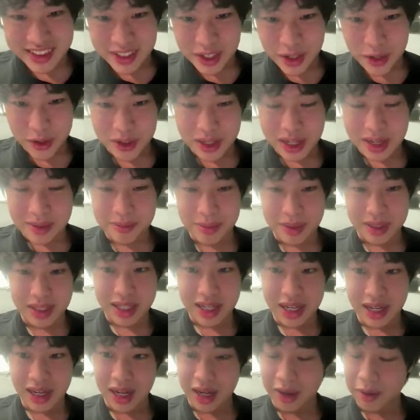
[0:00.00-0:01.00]
Okay, but
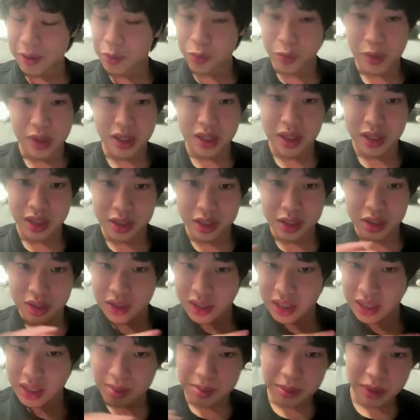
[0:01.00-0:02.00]
yeah, we're going to
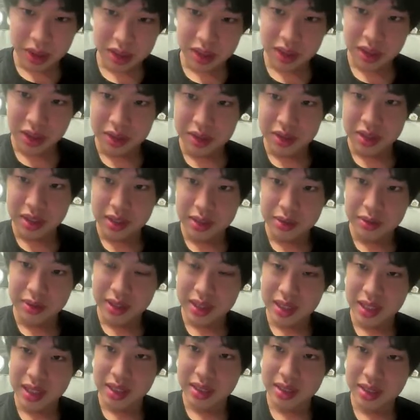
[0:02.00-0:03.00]
keep on
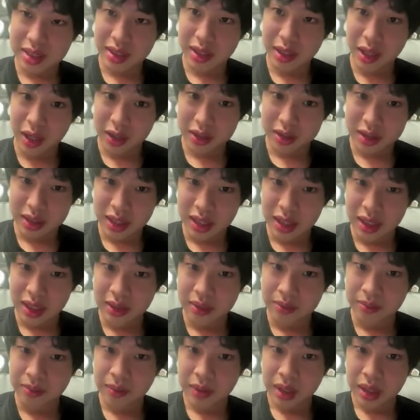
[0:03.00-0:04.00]
continuing this locked
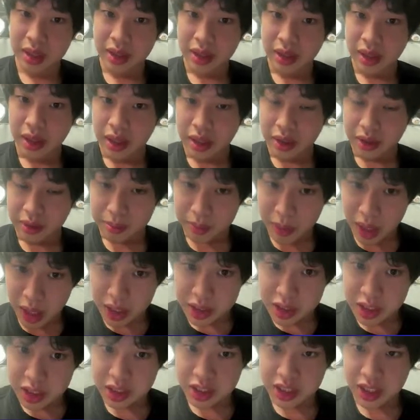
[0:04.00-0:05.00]
in
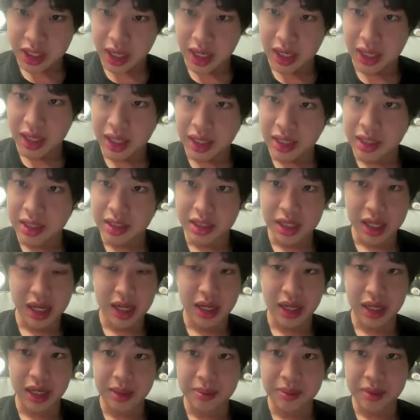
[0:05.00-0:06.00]
March challenge,
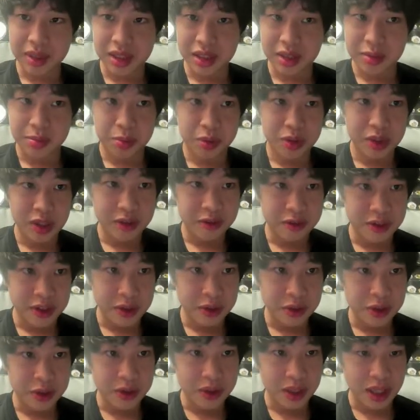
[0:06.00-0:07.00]
and let me just
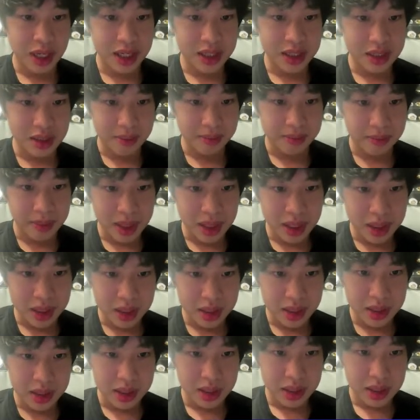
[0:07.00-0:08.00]
preview you guys a
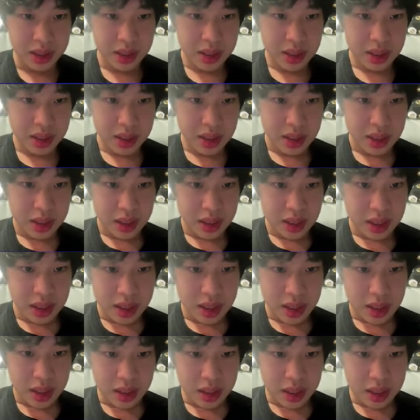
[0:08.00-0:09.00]
bit.
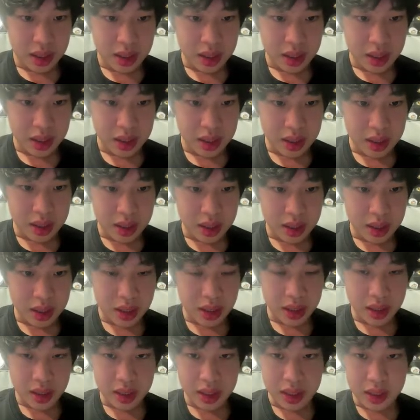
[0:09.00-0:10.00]

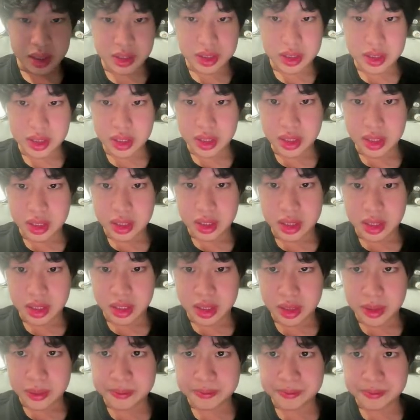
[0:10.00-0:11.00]
Let's
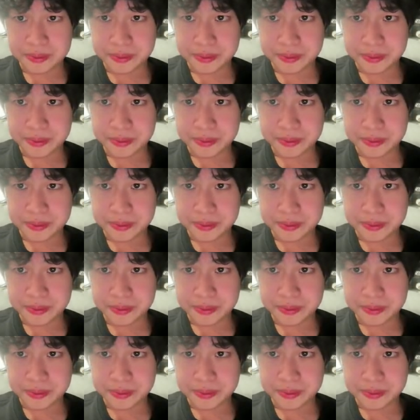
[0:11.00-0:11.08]
see.